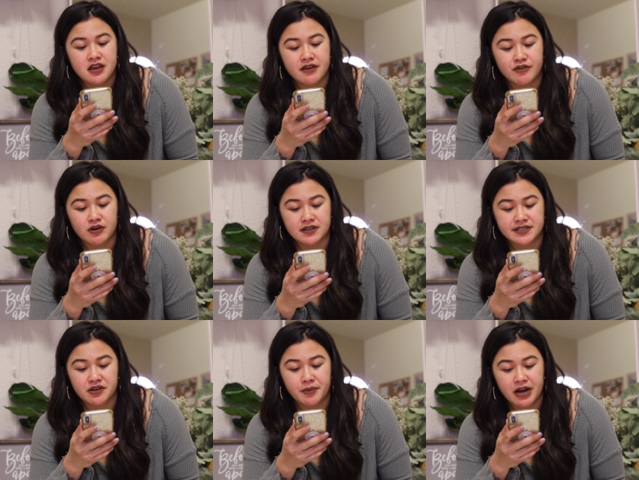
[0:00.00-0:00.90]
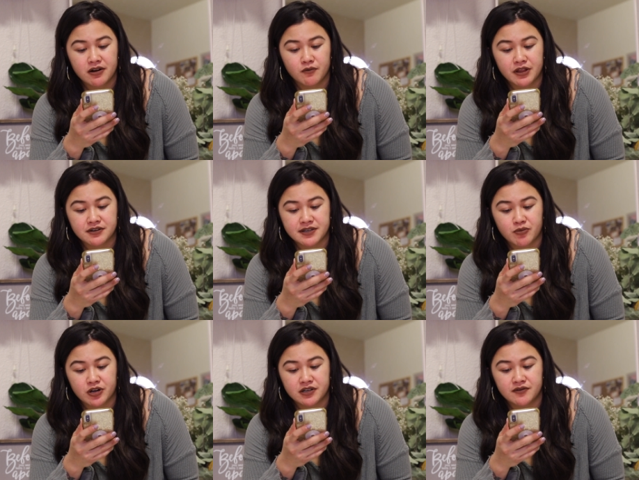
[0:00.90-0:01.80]
if you are a single parent, whether
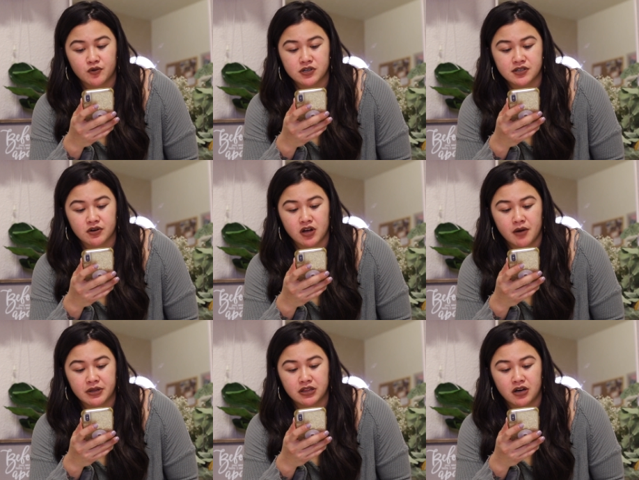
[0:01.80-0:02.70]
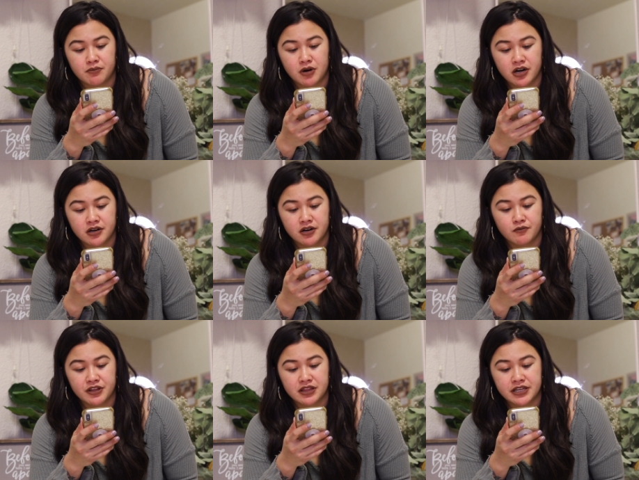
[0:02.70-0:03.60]
separated, divorced, or common law partner
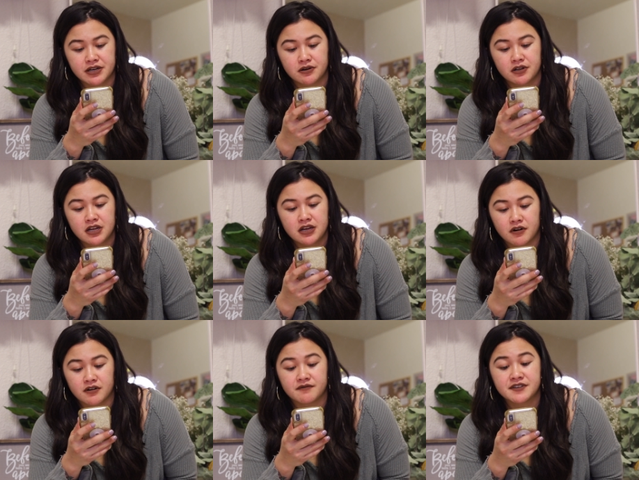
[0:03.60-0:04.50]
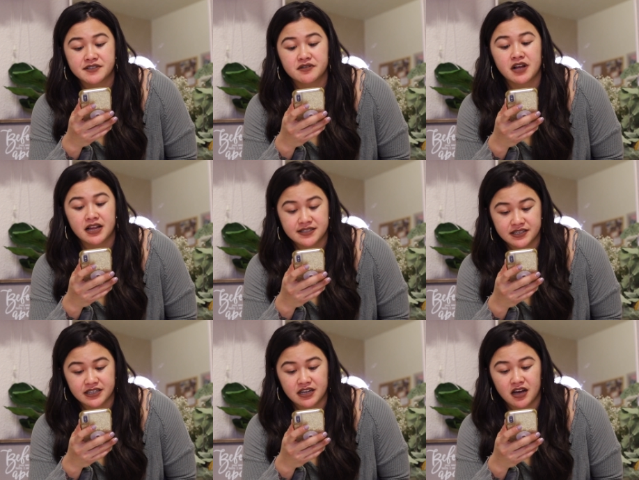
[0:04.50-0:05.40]
with legal or physical
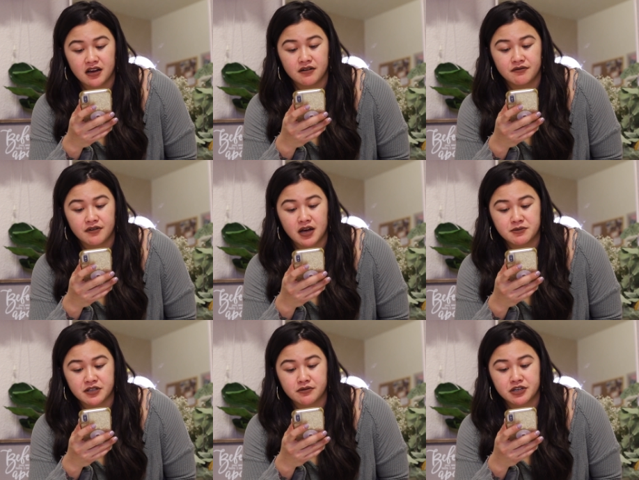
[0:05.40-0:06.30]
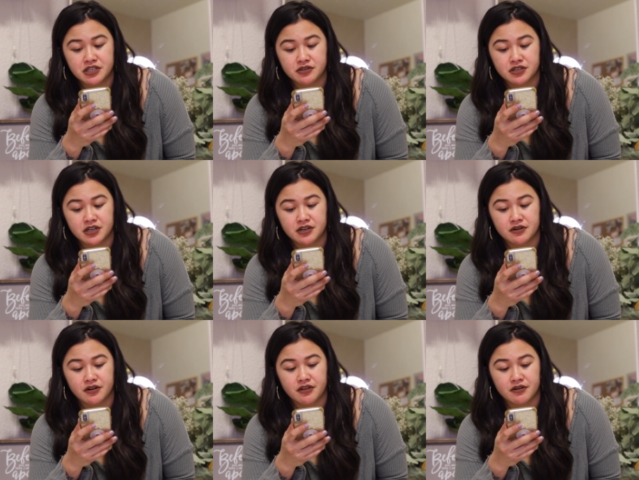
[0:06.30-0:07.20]
custody of up to three children under